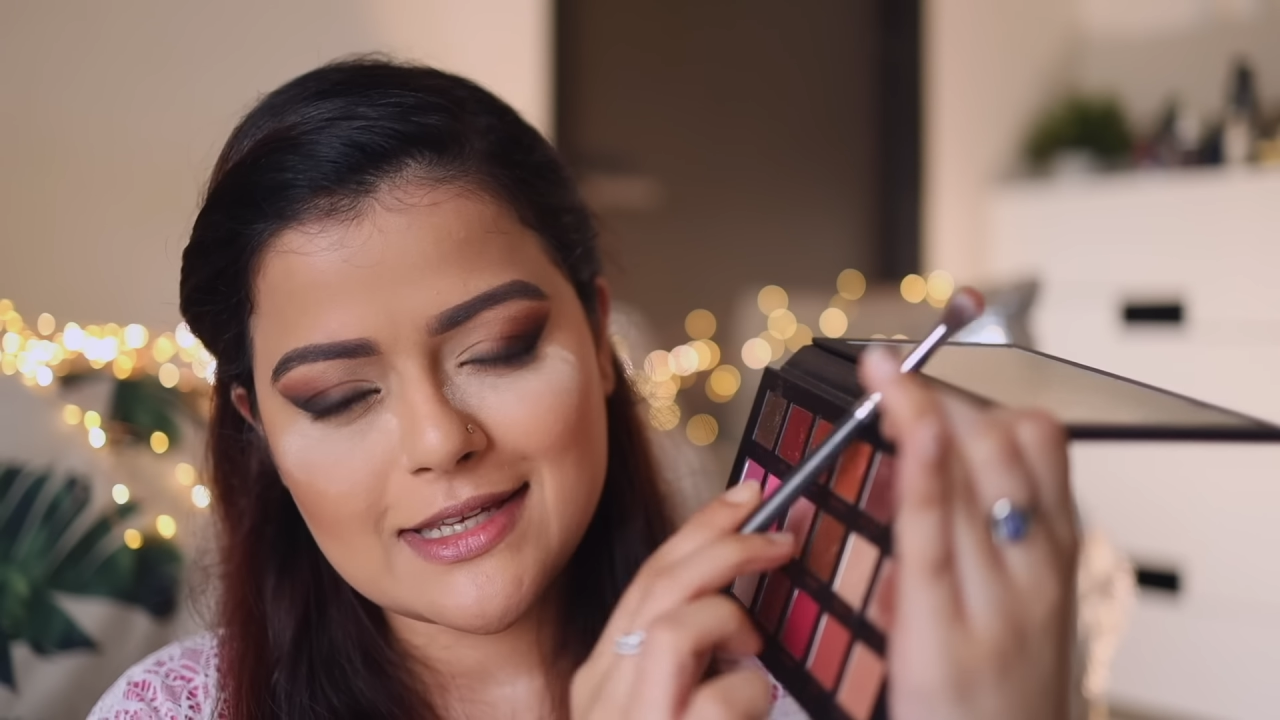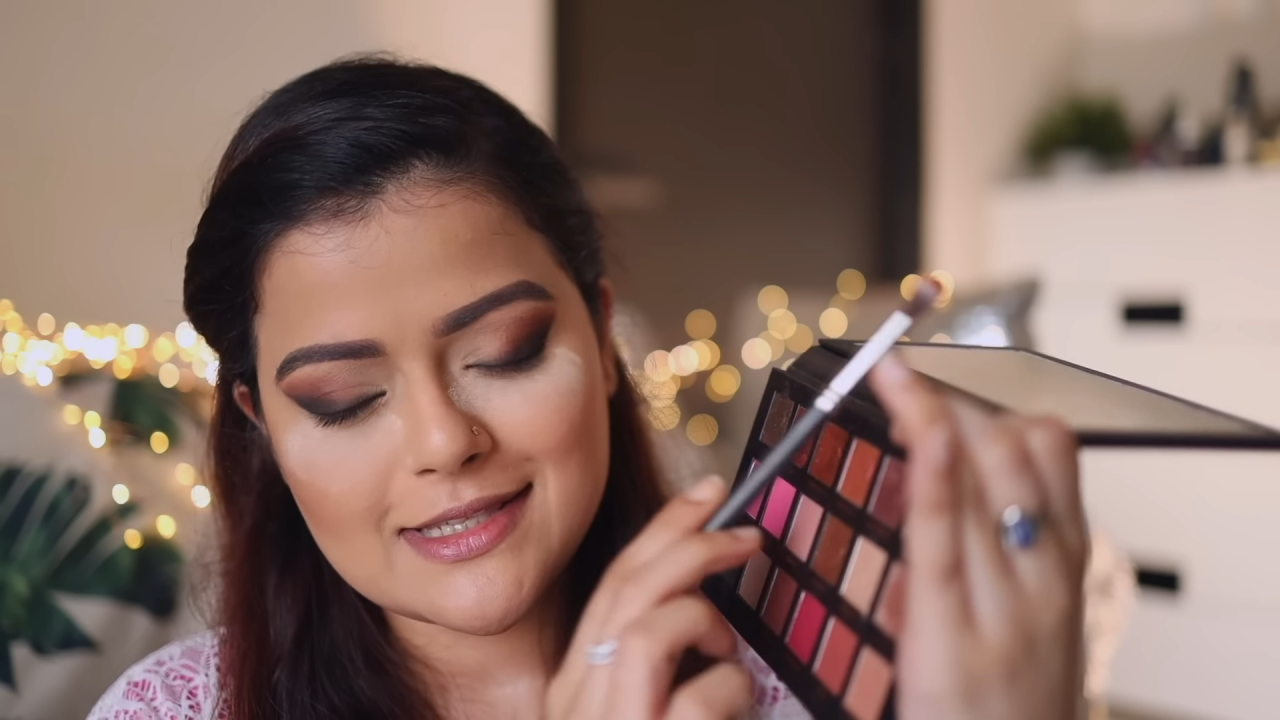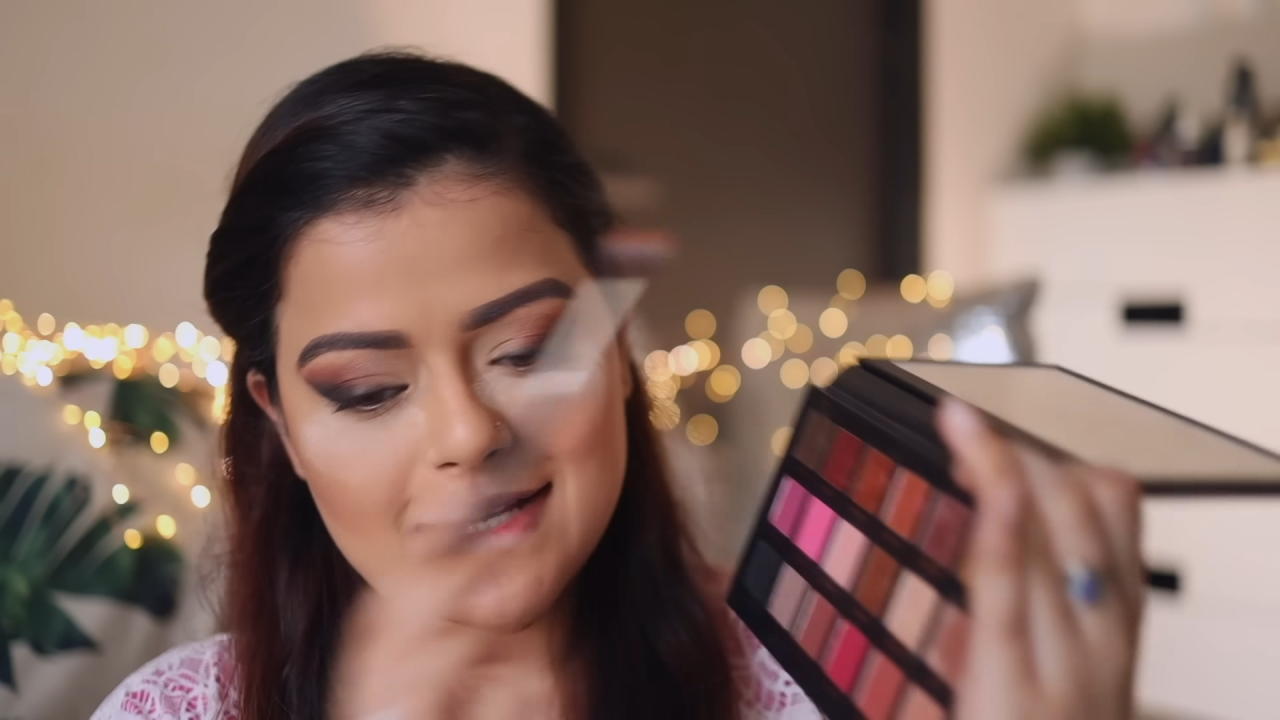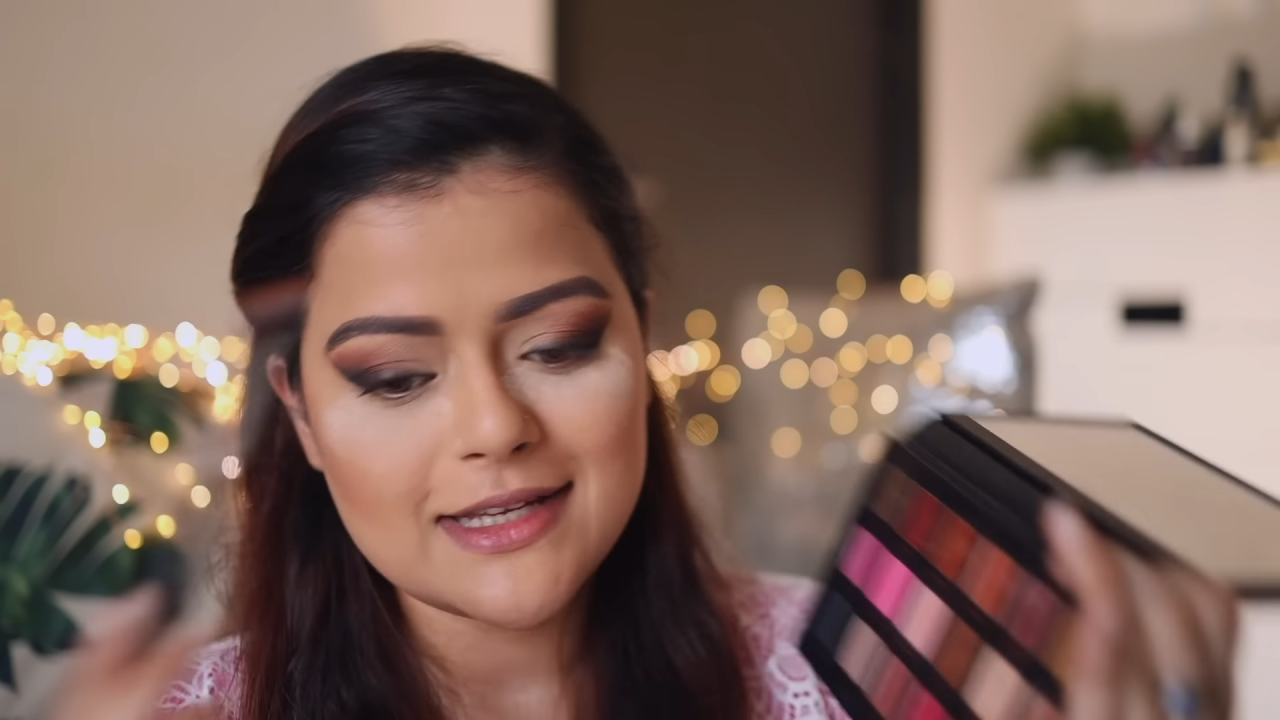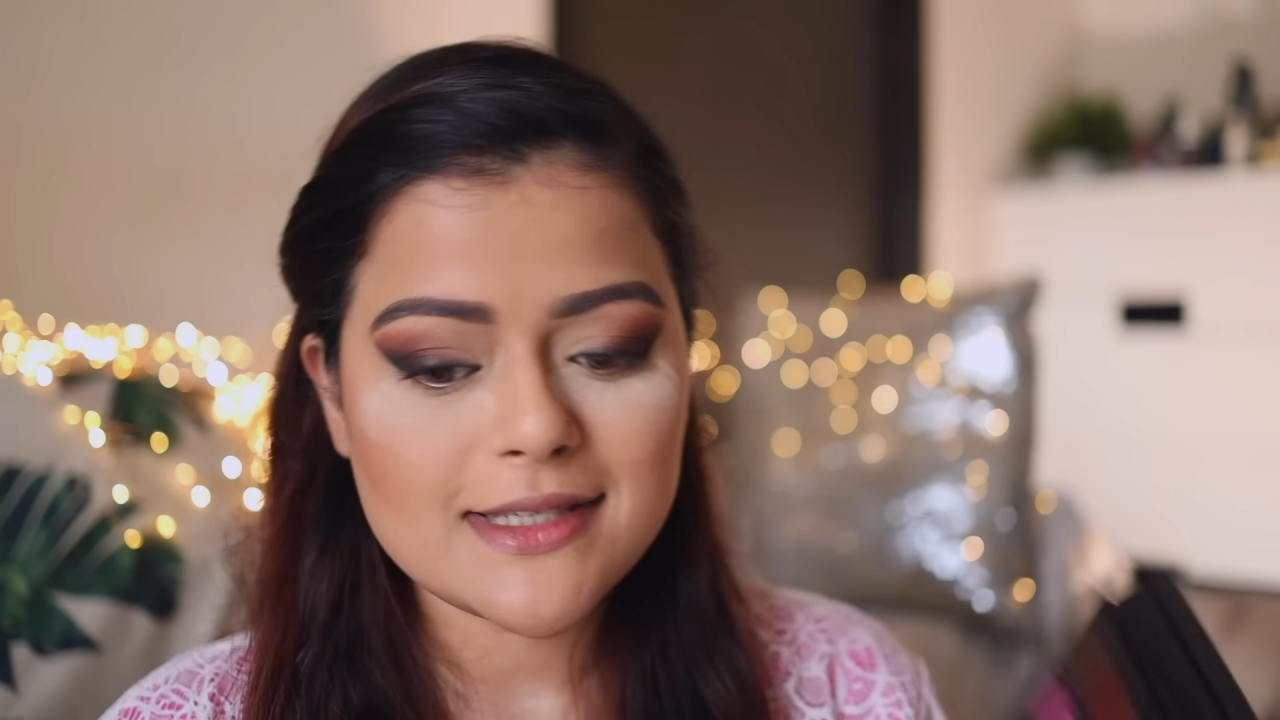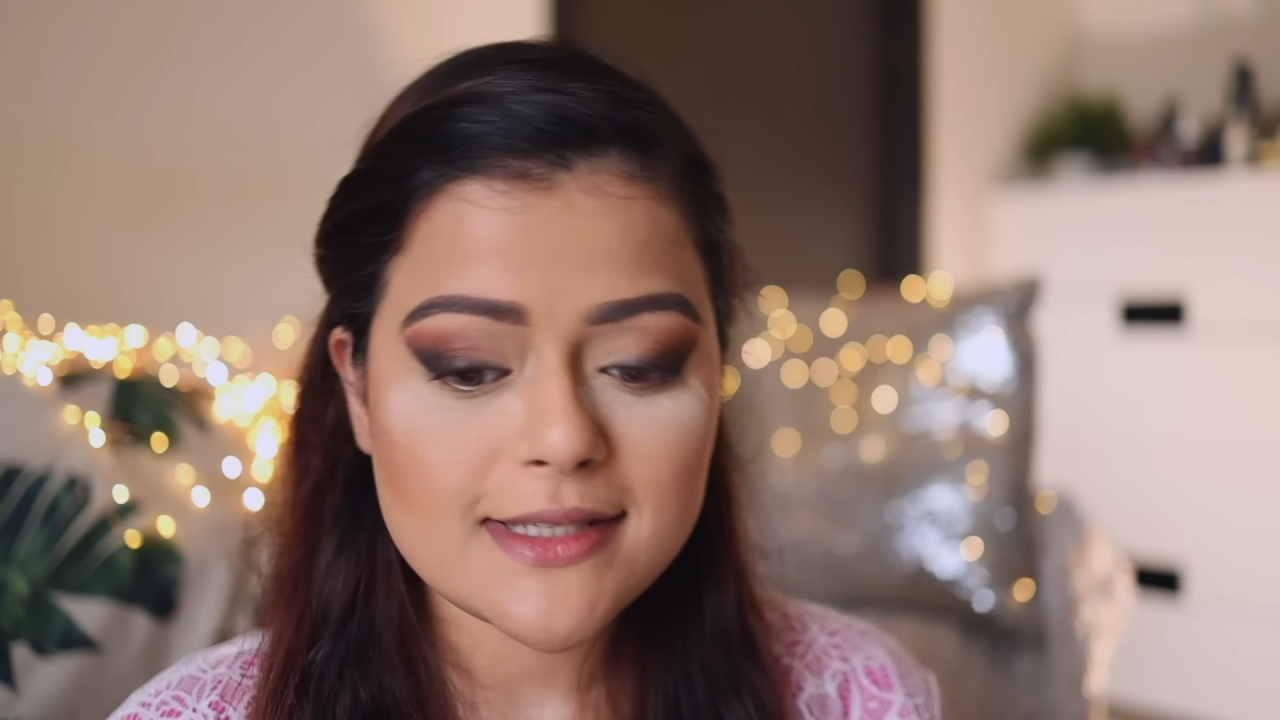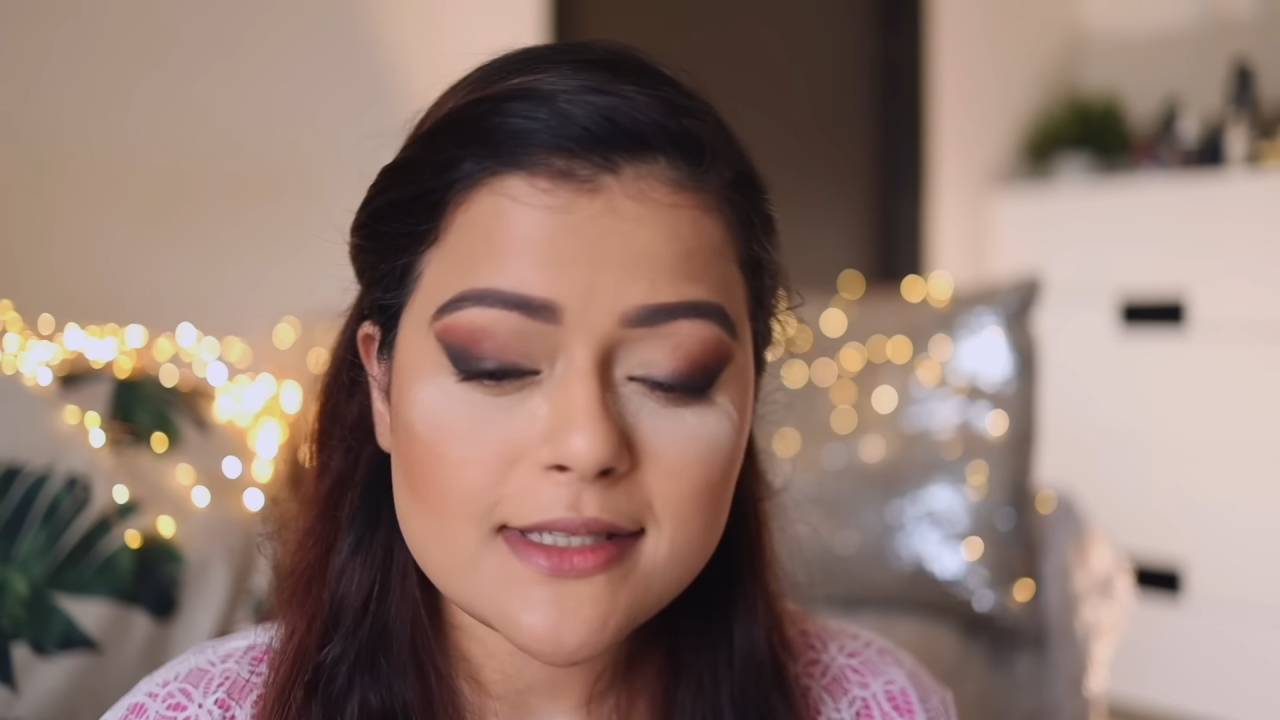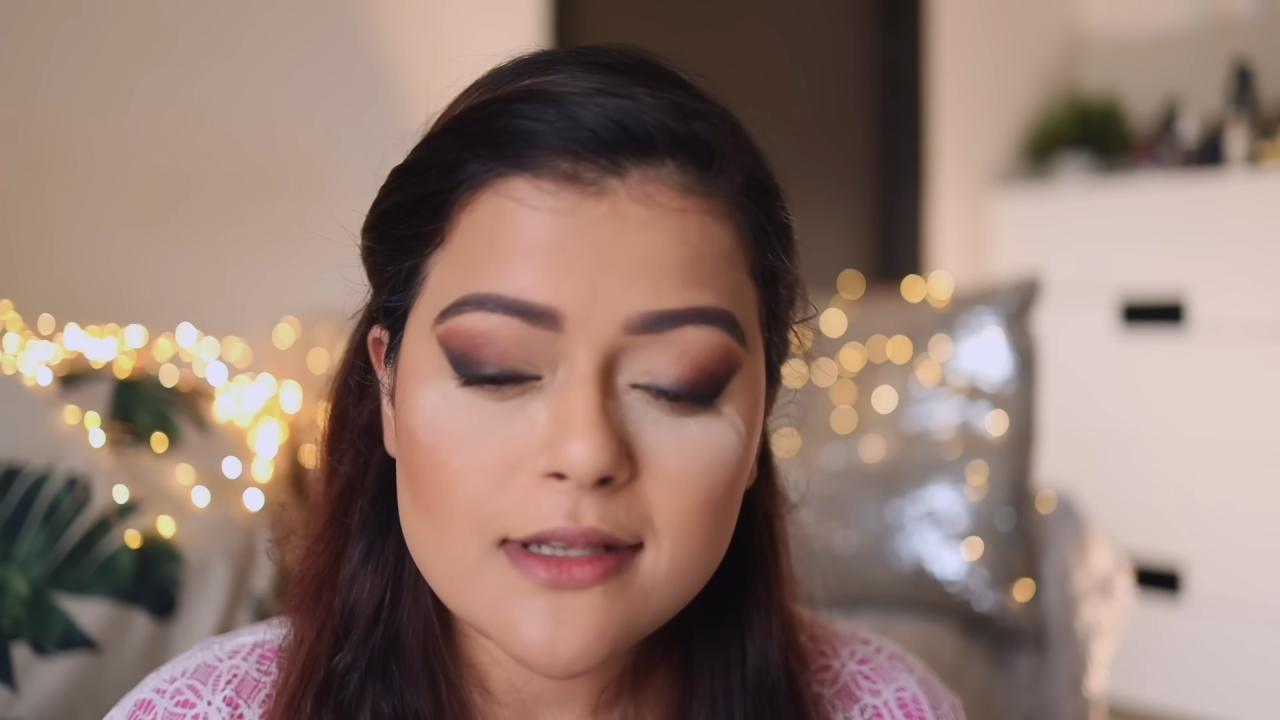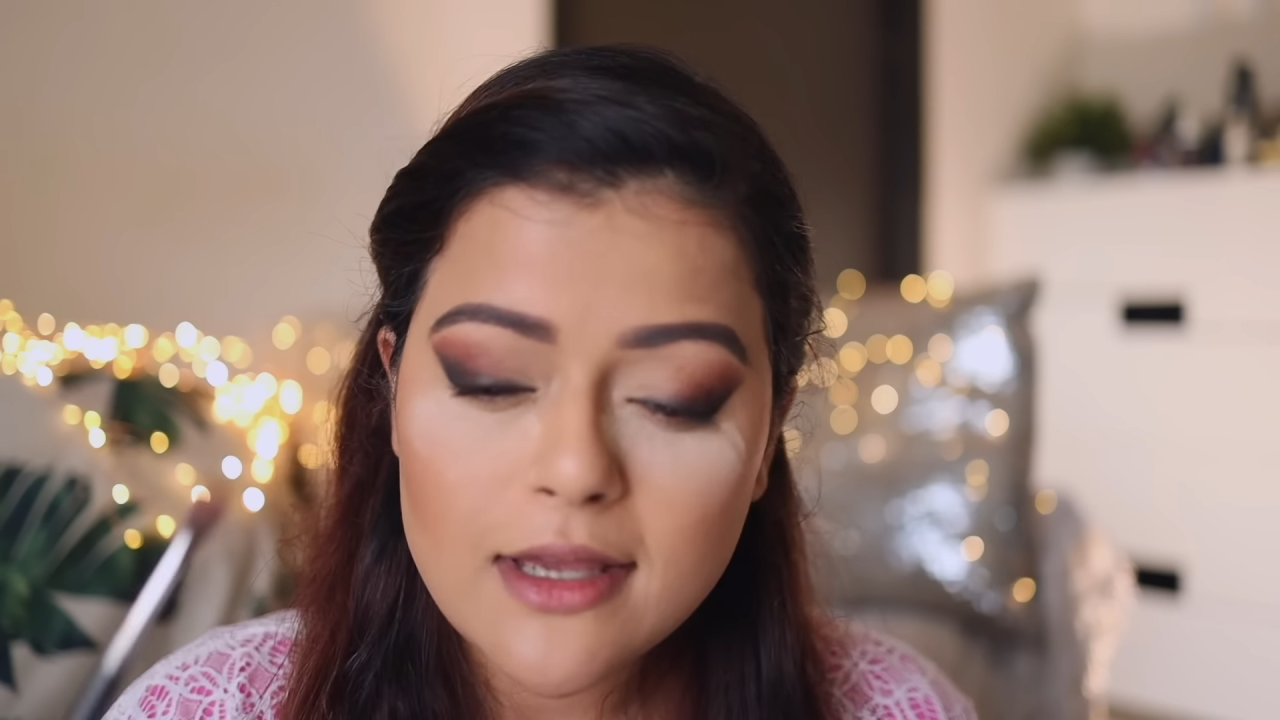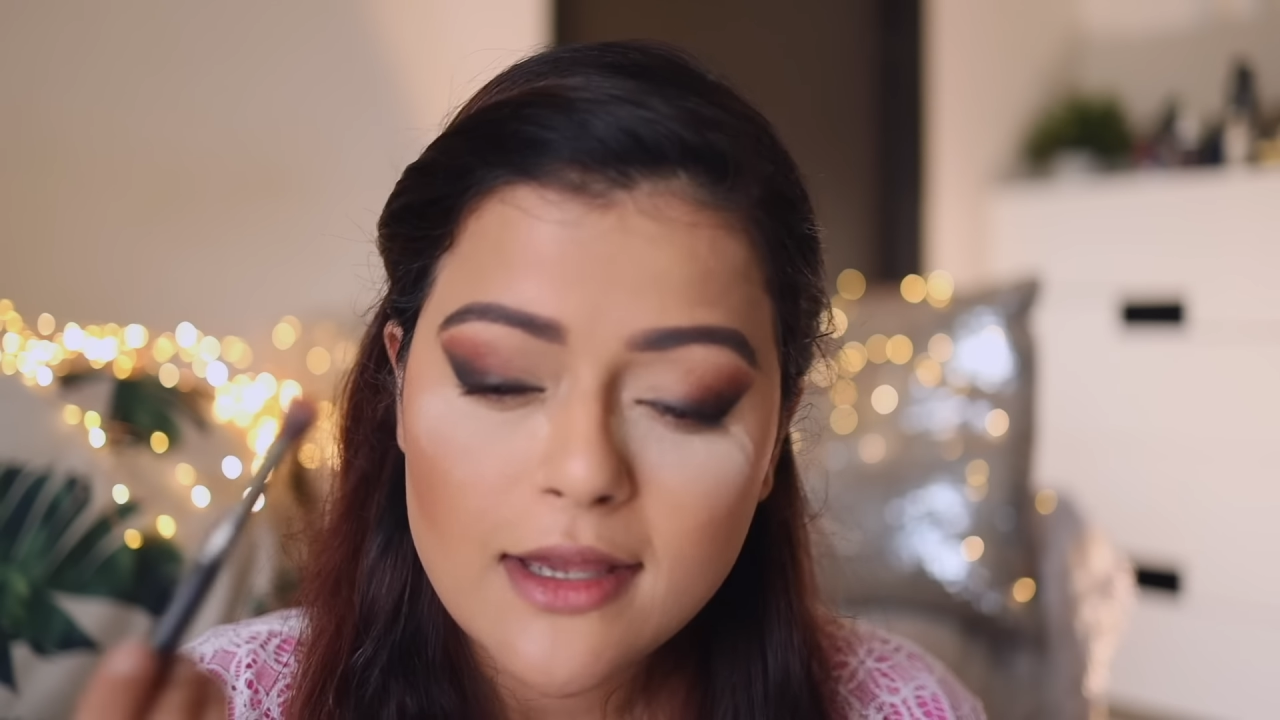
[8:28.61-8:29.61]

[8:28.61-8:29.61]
excess,